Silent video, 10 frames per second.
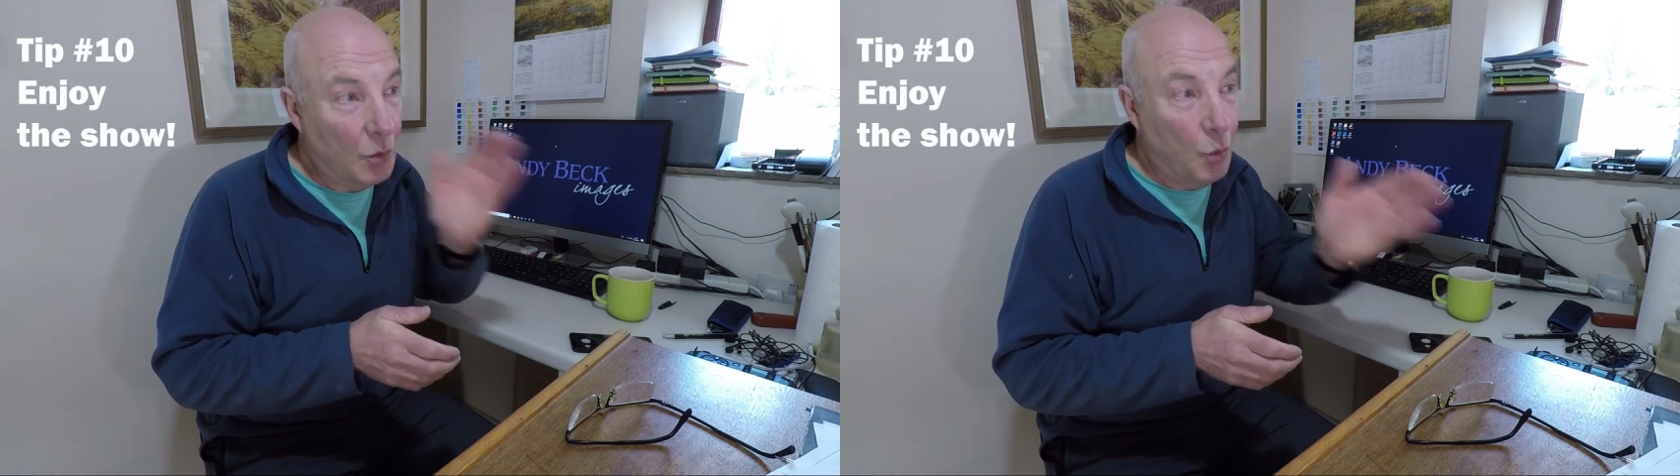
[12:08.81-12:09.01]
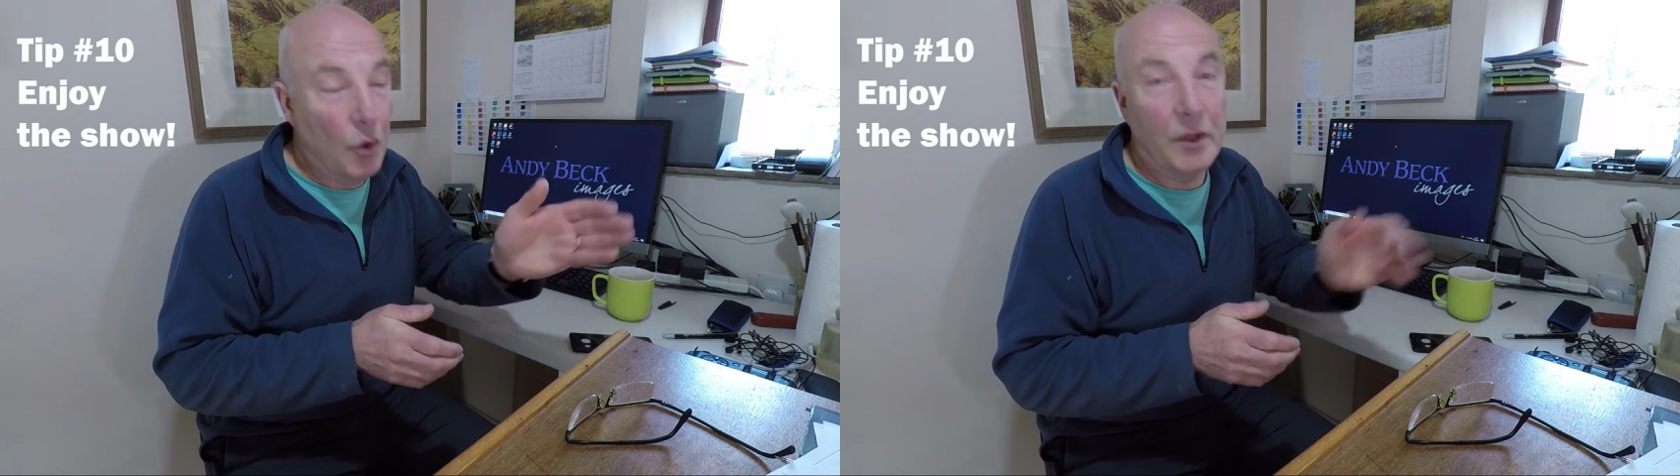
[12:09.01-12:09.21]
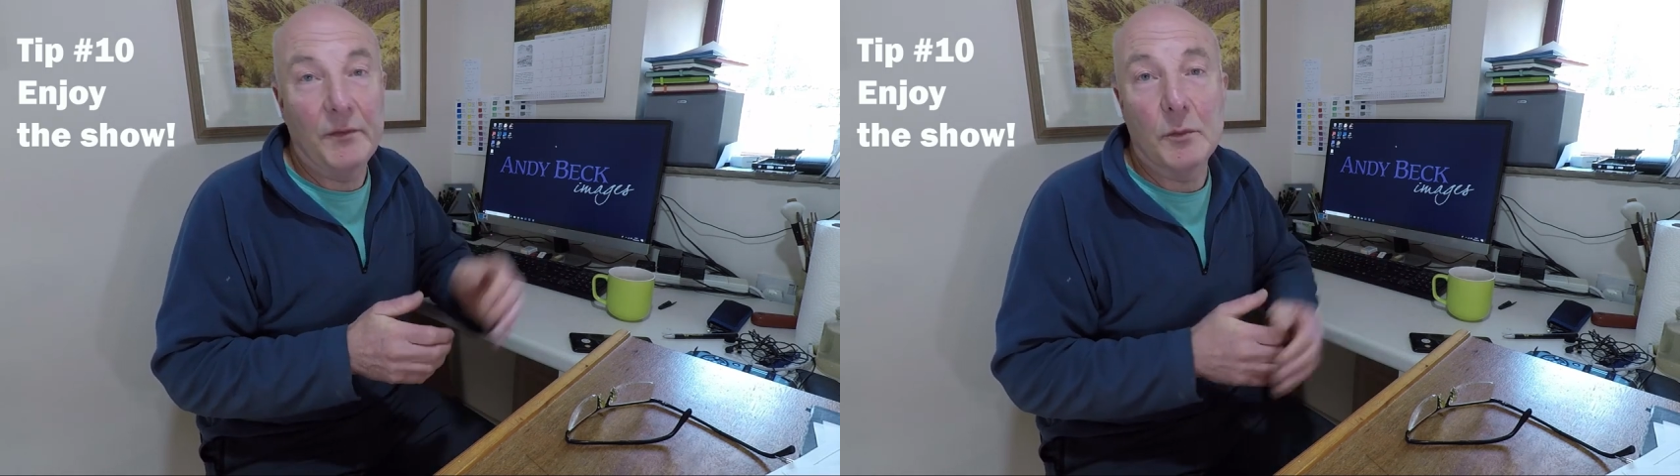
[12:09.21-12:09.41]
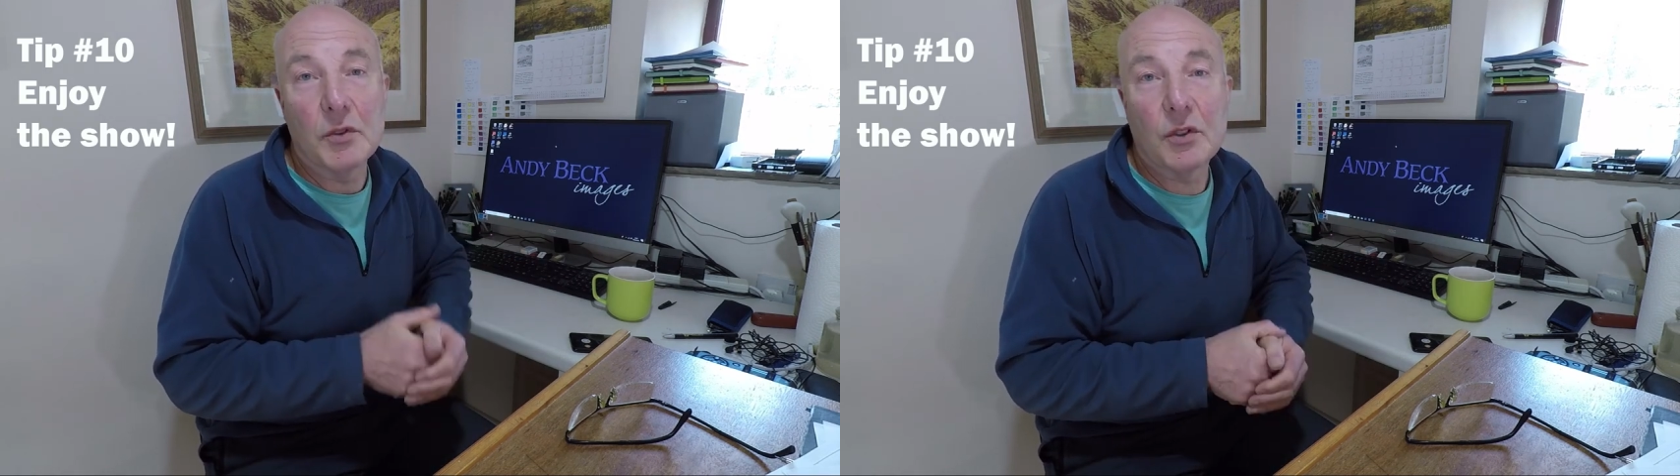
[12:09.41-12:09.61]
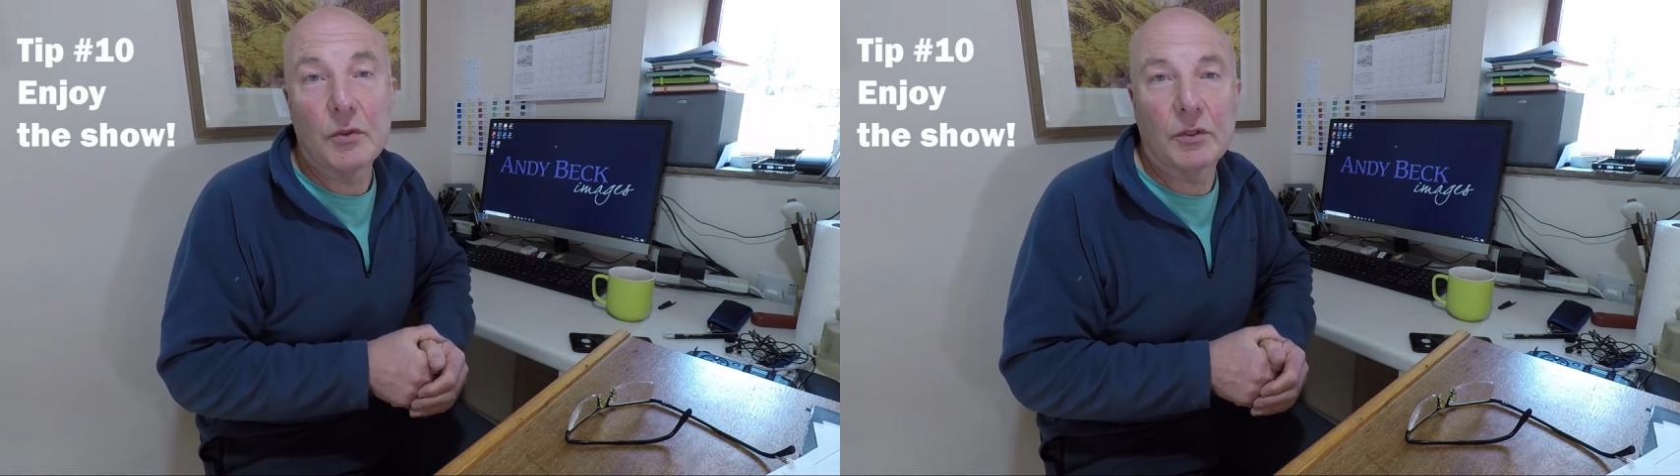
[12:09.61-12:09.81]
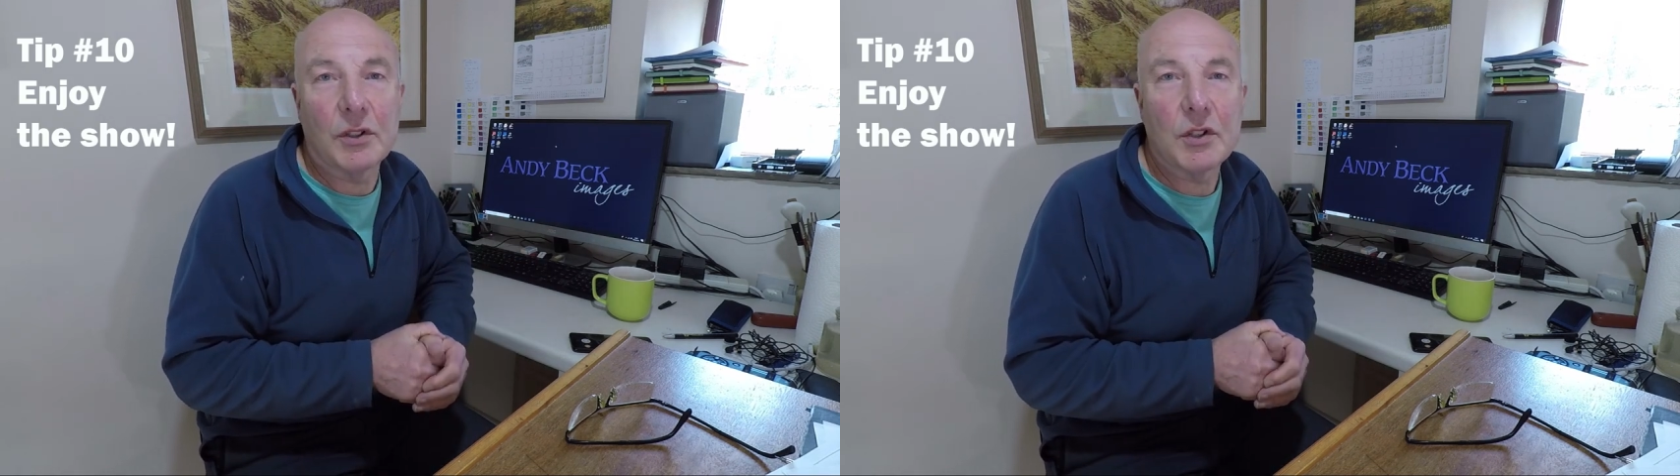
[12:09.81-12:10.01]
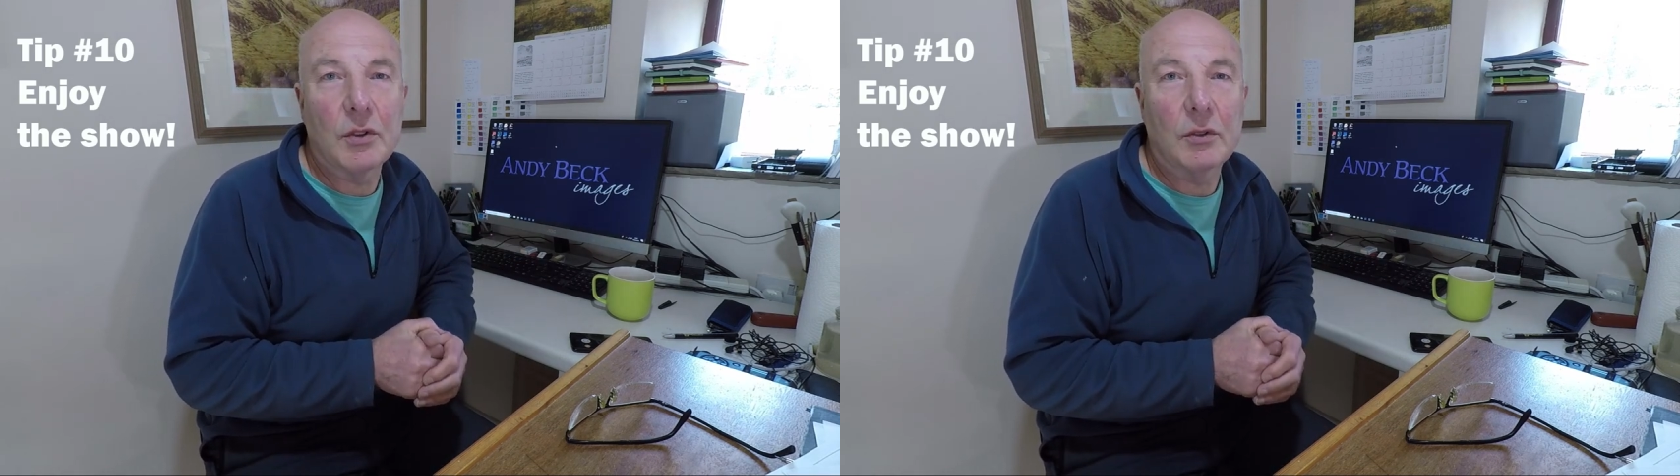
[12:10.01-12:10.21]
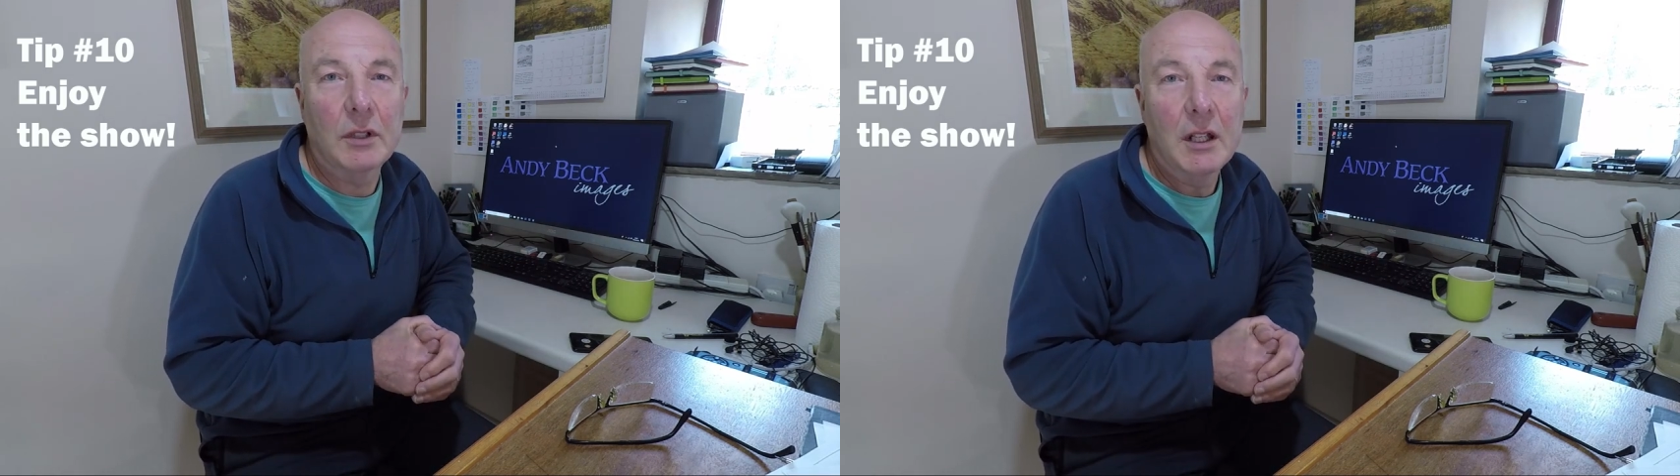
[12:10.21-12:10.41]
walking from stall to
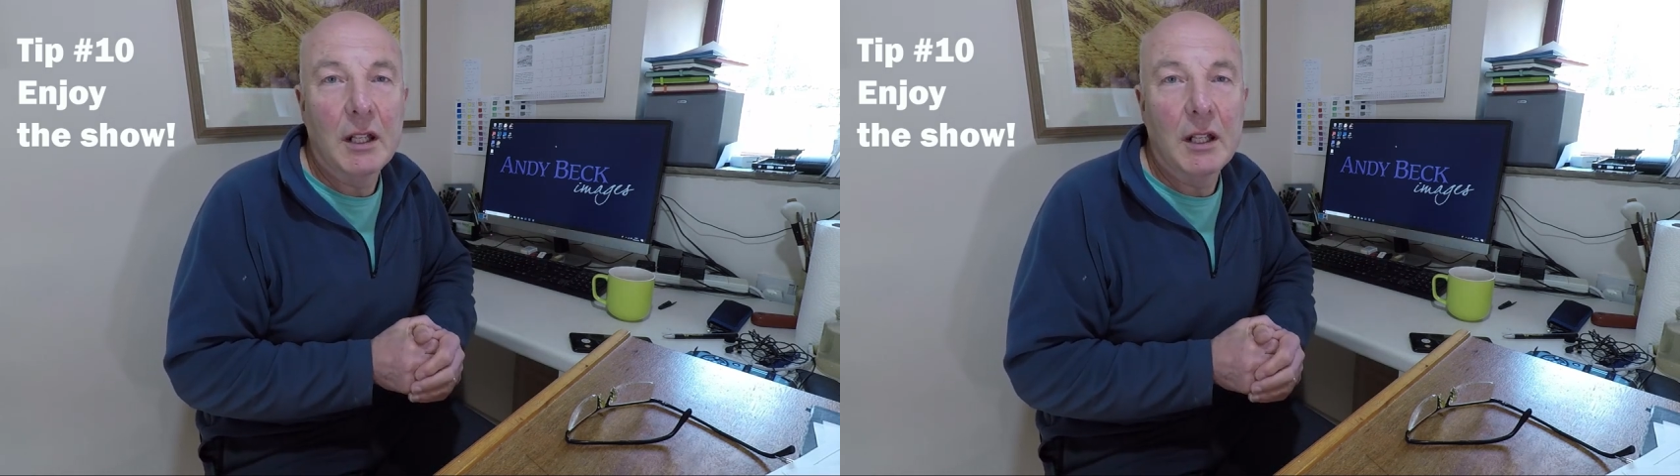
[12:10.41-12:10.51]
stall,